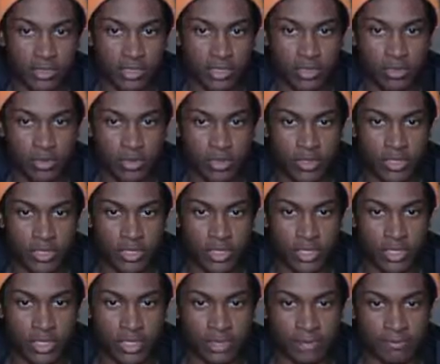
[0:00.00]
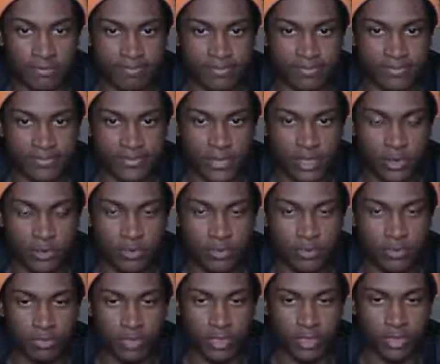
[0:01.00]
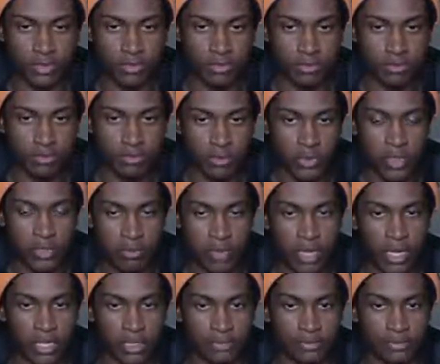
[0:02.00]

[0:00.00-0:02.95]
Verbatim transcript: it's pretty uh, it's it's pretty bad.